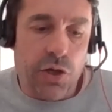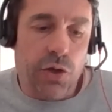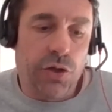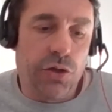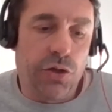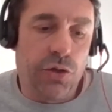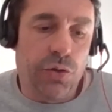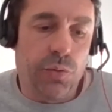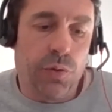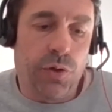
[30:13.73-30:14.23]

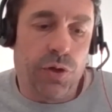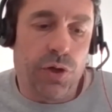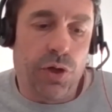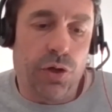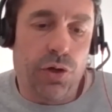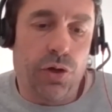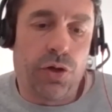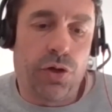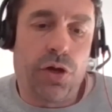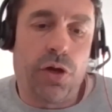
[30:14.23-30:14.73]
You would
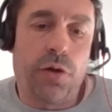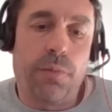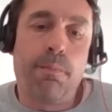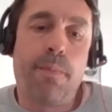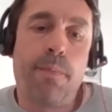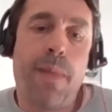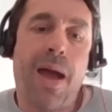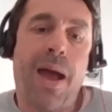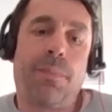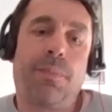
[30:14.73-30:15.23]
look at
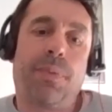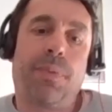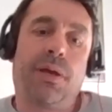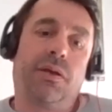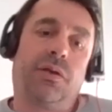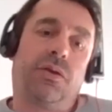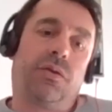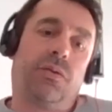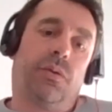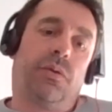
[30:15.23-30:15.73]
mapping
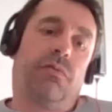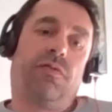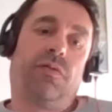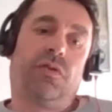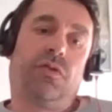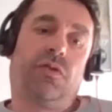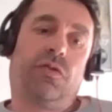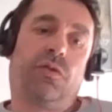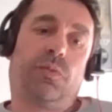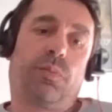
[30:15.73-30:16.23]
to a
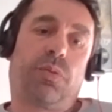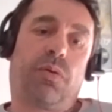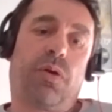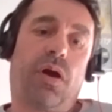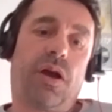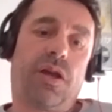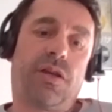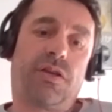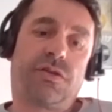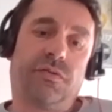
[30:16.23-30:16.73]
reference
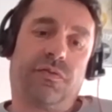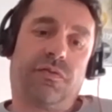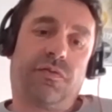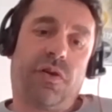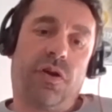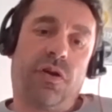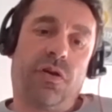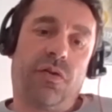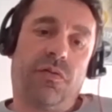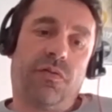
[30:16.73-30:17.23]
price
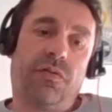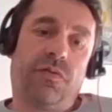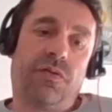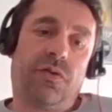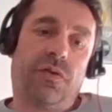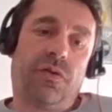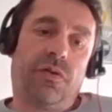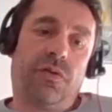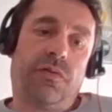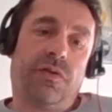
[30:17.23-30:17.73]
of
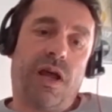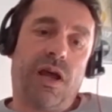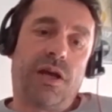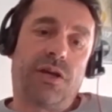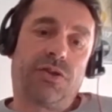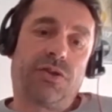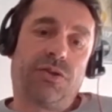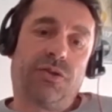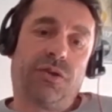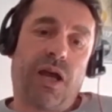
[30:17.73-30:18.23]

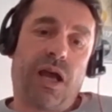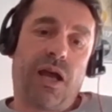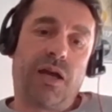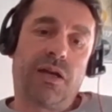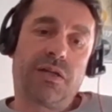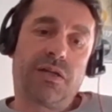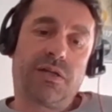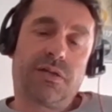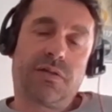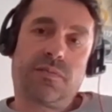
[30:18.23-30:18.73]
natural
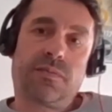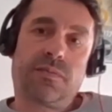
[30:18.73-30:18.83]
gas.